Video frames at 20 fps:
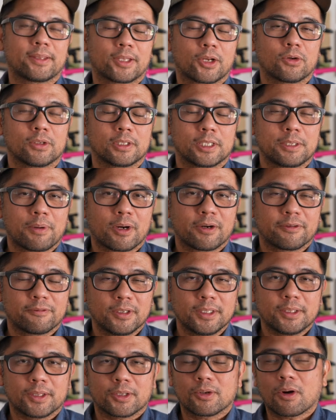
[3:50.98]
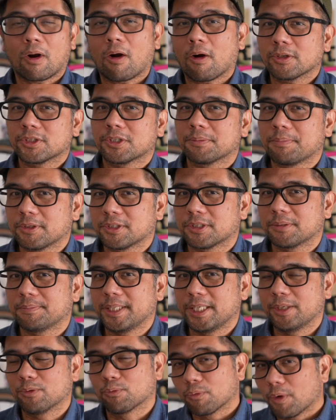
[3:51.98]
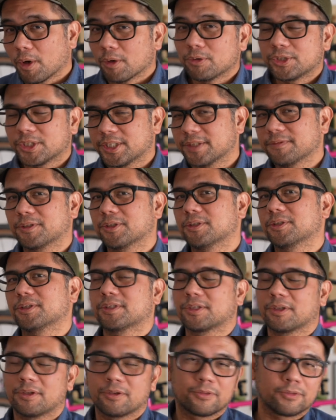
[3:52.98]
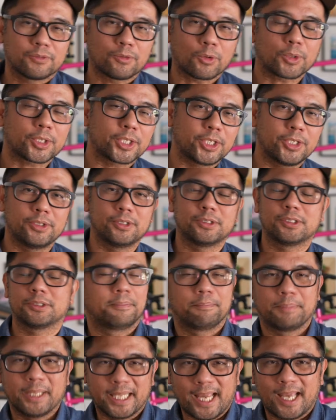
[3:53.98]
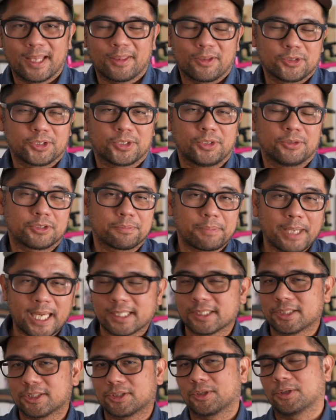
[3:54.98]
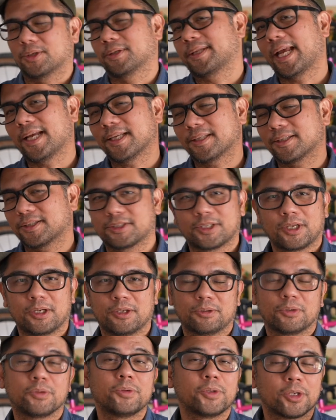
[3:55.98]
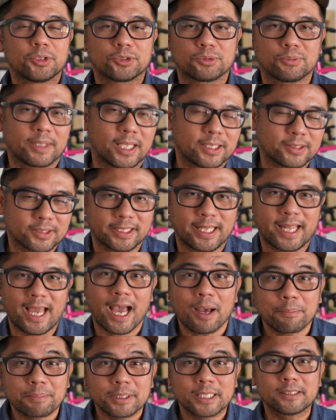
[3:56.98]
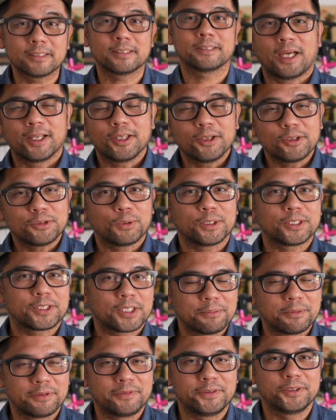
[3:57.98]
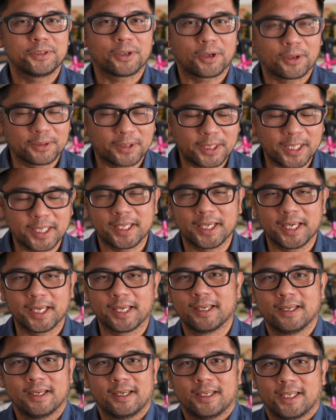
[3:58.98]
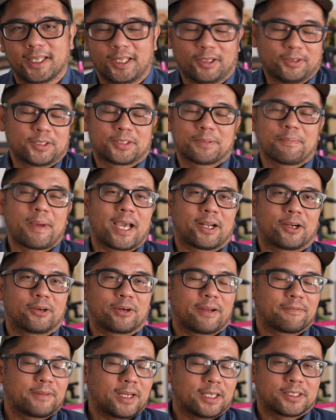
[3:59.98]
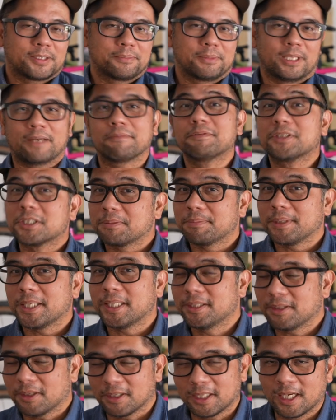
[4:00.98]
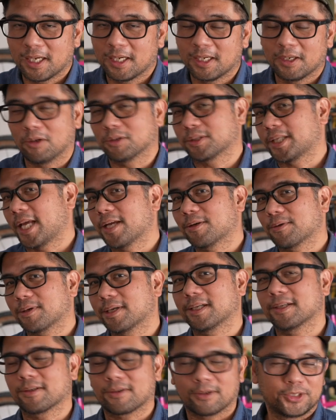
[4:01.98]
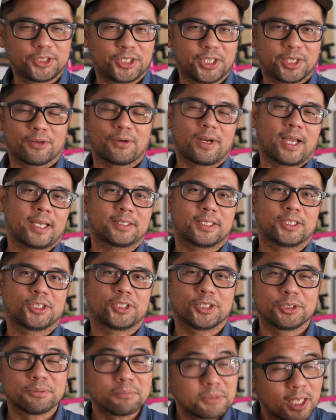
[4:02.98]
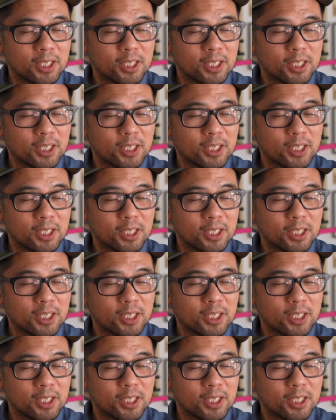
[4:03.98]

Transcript: at the curly bar front, there are supposed to be road shifters for C U E S, but again, there's no specs or dates, so who knows when that's gonna happen. I know what some of you are thinking, you know, it doesn't matter, I've got some eleven speed uh, Ultegra or G R X, it should